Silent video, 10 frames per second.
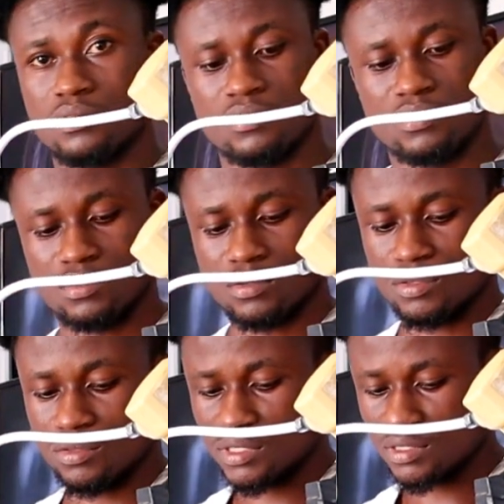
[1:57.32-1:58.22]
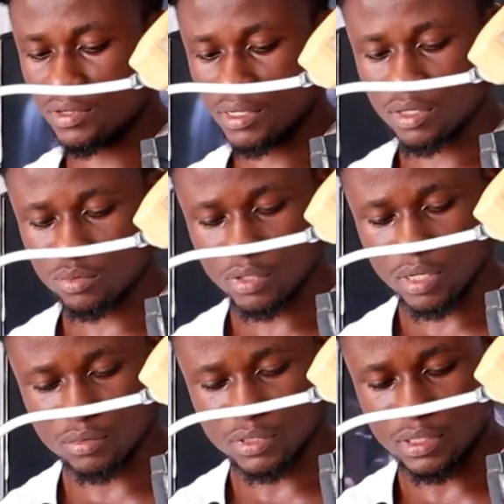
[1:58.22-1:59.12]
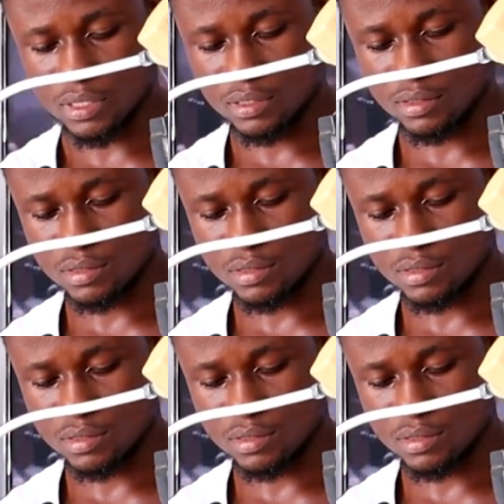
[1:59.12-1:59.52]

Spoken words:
so your receiver cable comes here.